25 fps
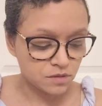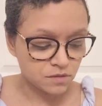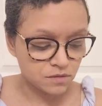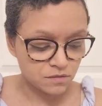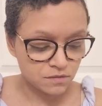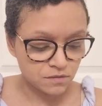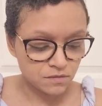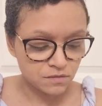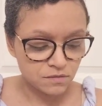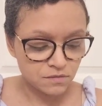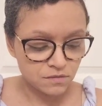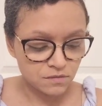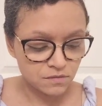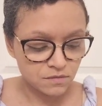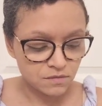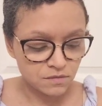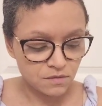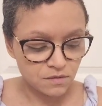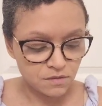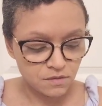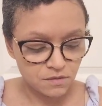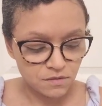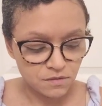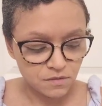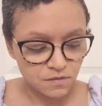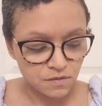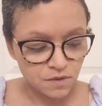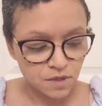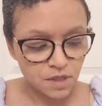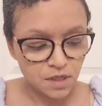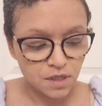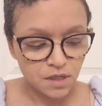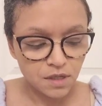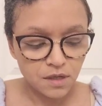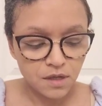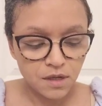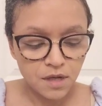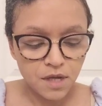
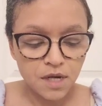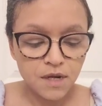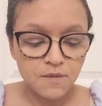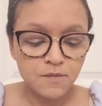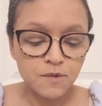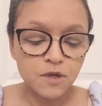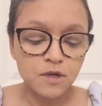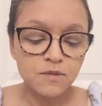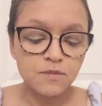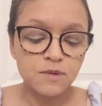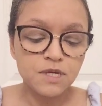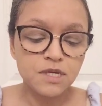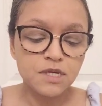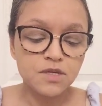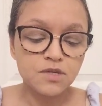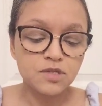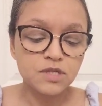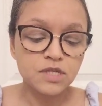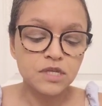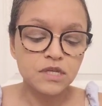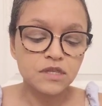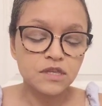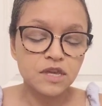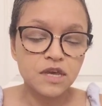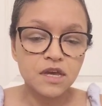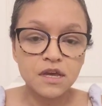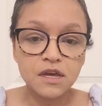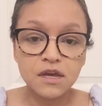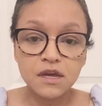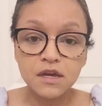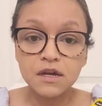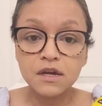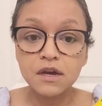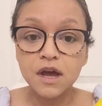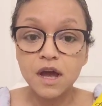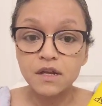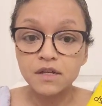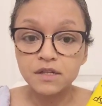And I'm going to be using
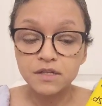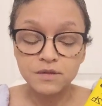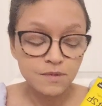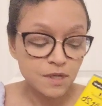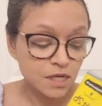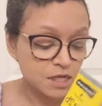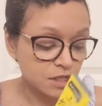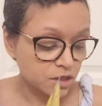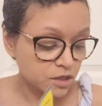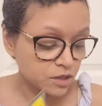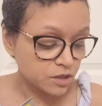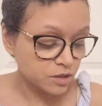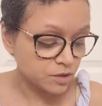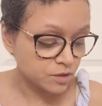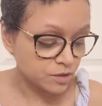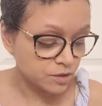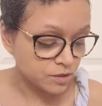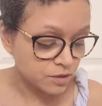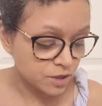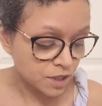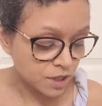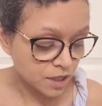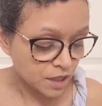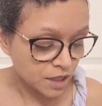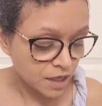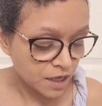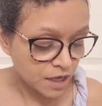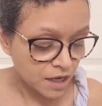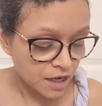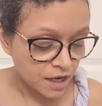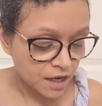the Got to Be Glued